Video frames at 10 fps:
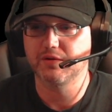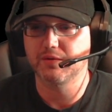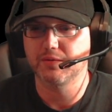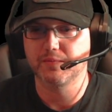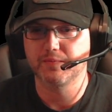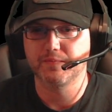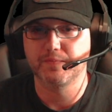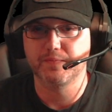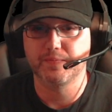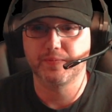
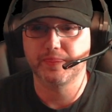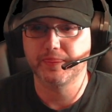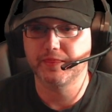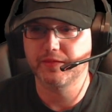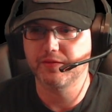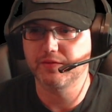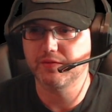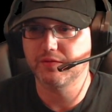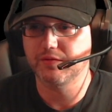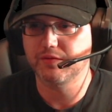
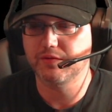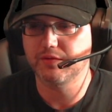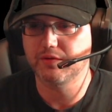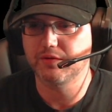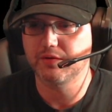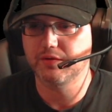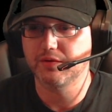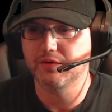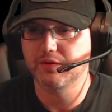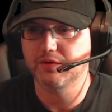
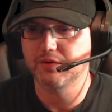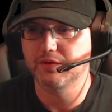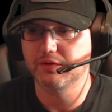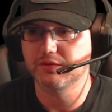Nothing is said.